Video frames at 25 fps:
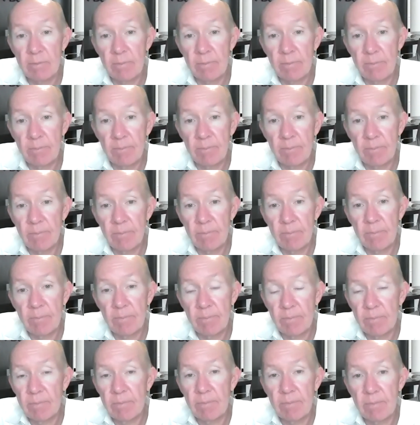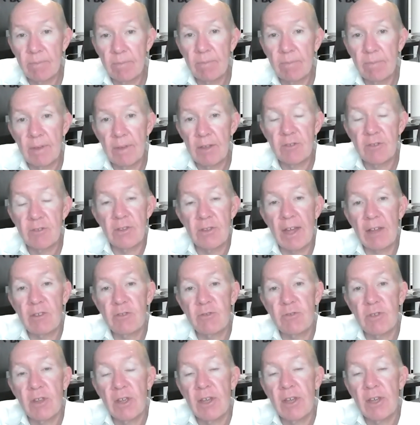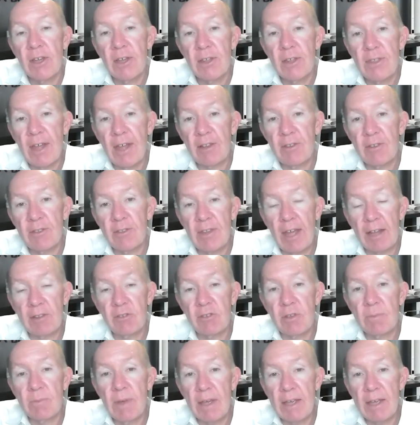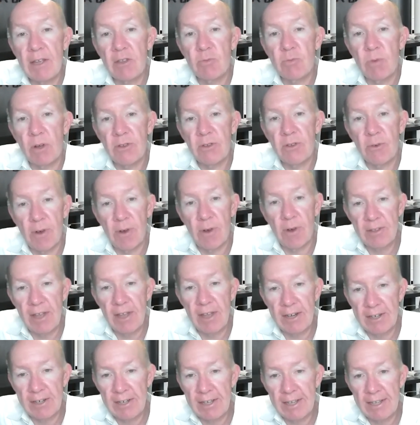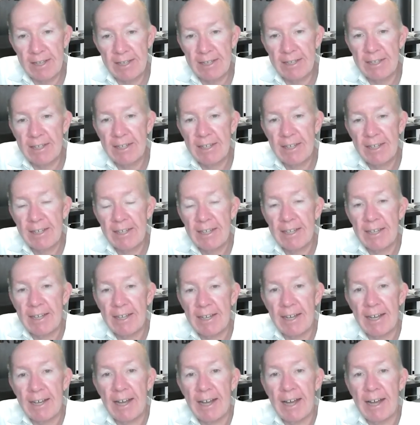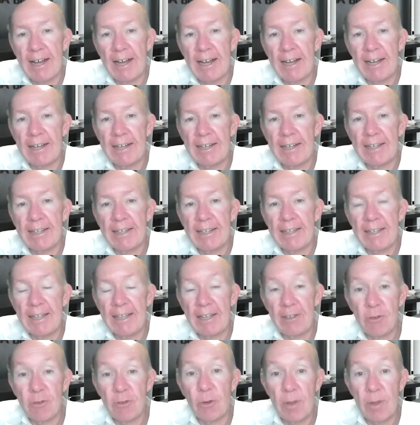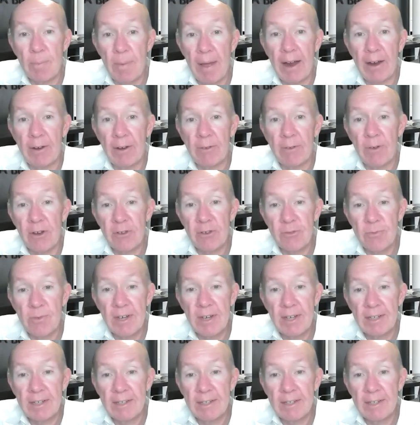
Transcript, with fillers: Yes. So that's that. That to me is what your identity uh, is all about, Rosemary.